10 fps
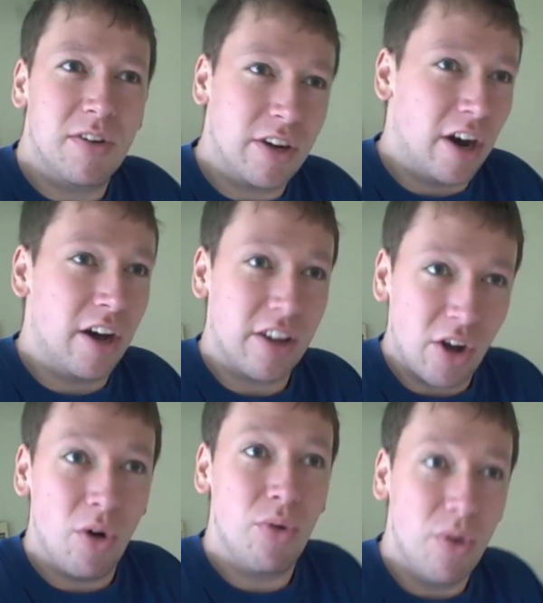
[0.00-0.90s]
kind of
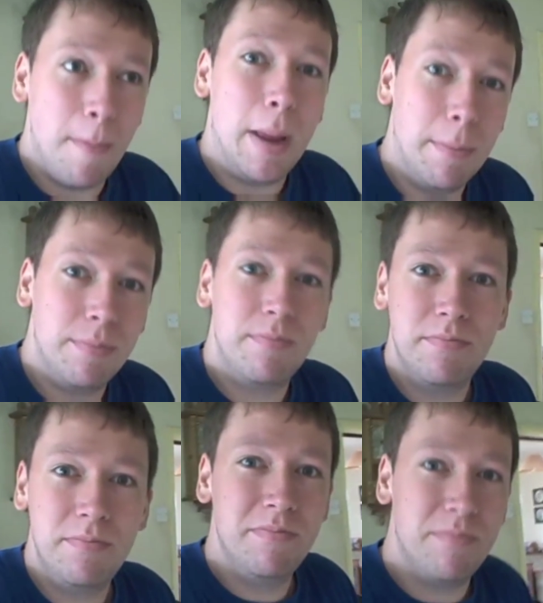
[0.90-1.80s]
go a bit
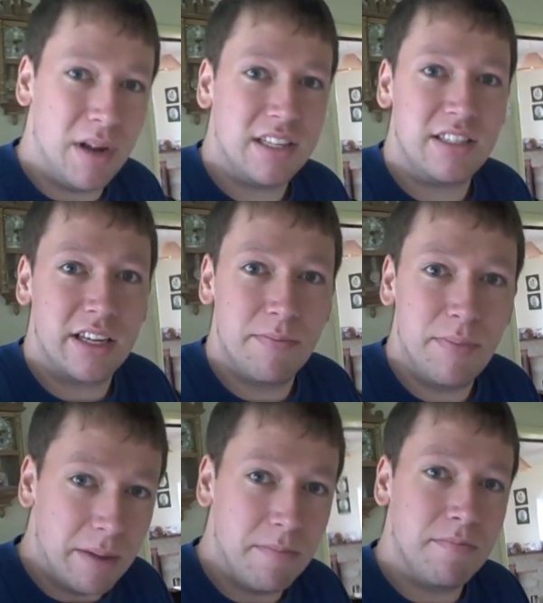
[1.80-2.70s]
ballistic,
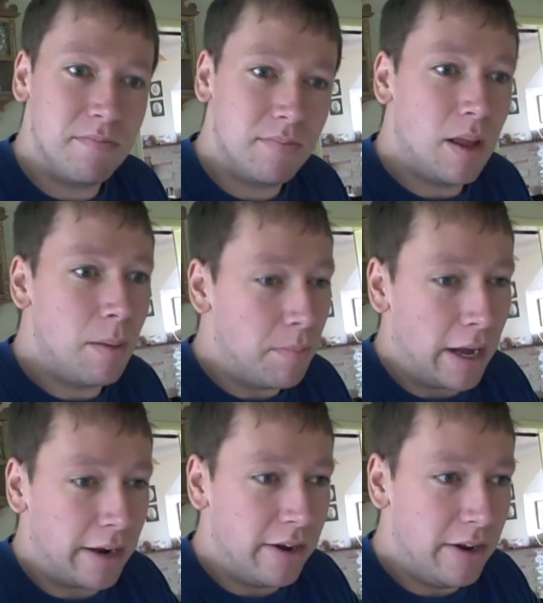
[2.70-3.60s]
a bit
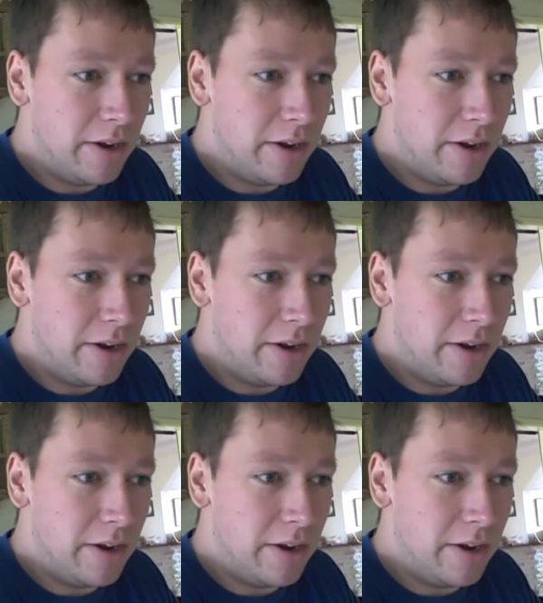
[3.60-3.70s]
mad.